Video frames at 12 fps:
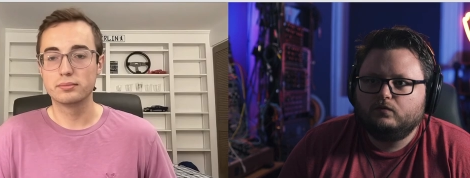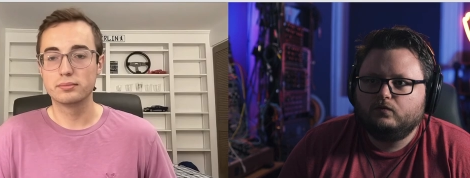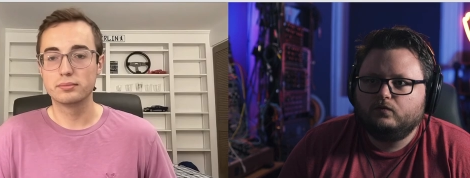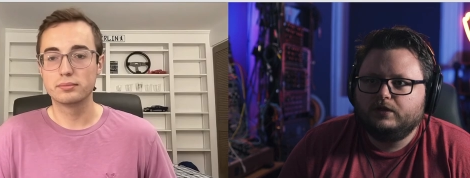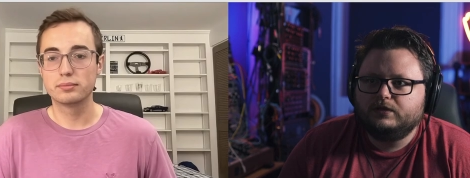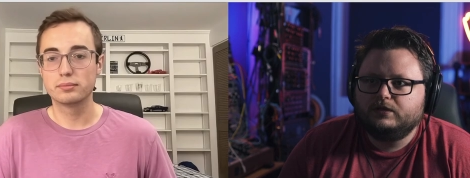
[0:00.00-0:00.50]

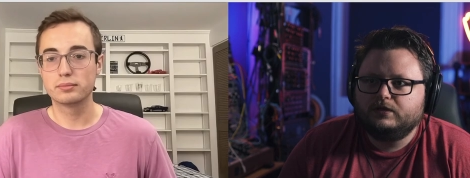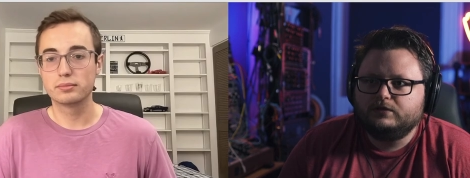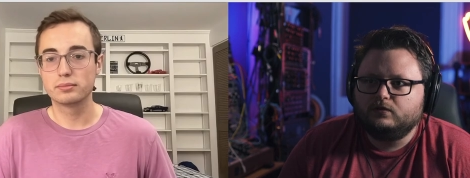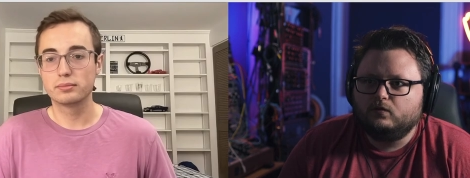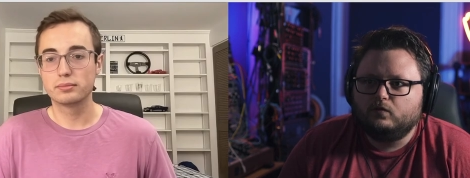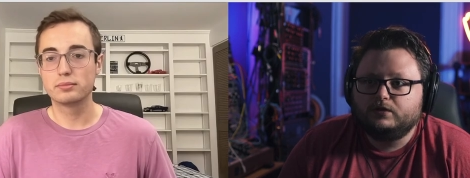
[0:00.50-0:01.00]
Speaker 1: does
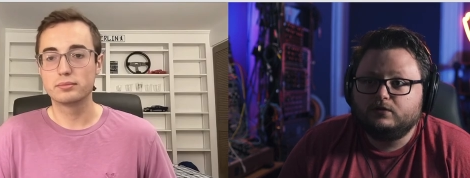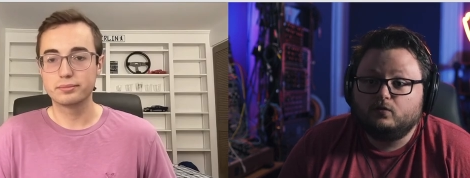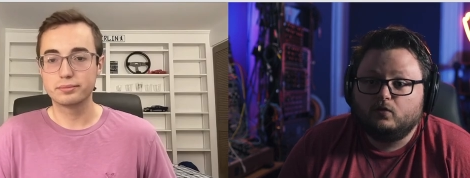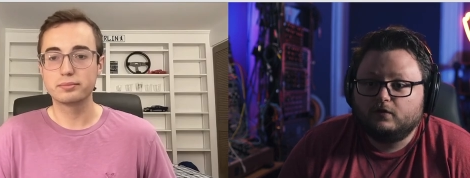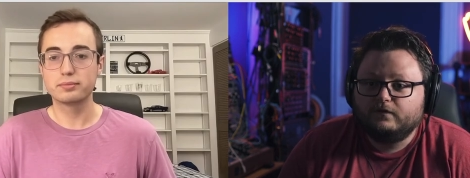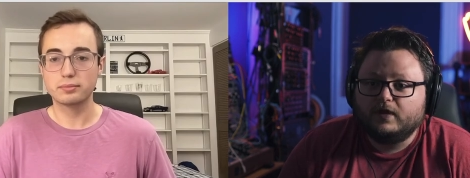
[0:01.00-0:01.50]
it, is it
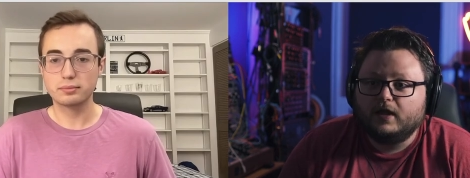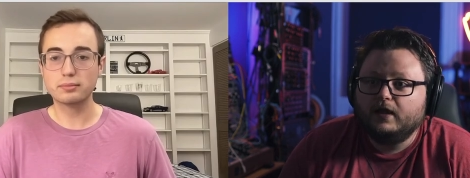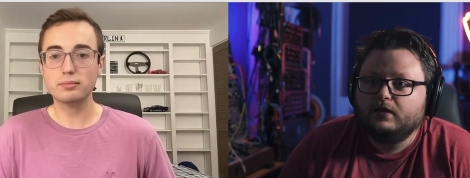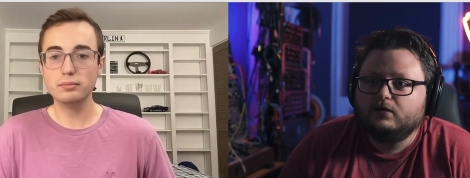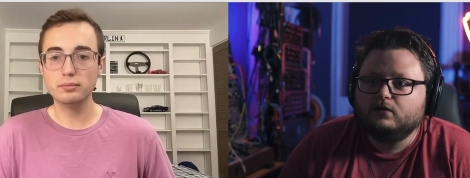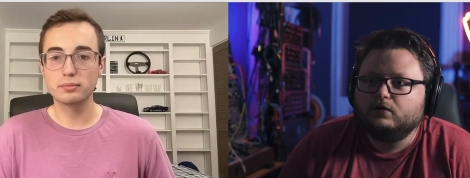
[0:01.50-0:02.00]
work
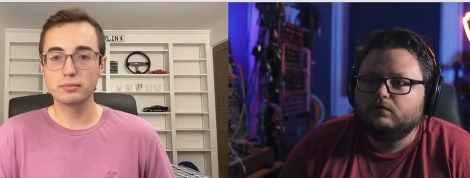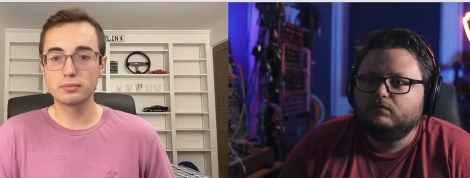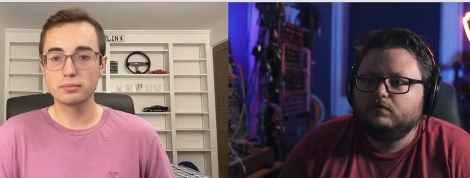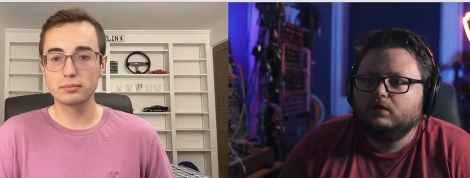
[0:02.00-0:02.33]
fine or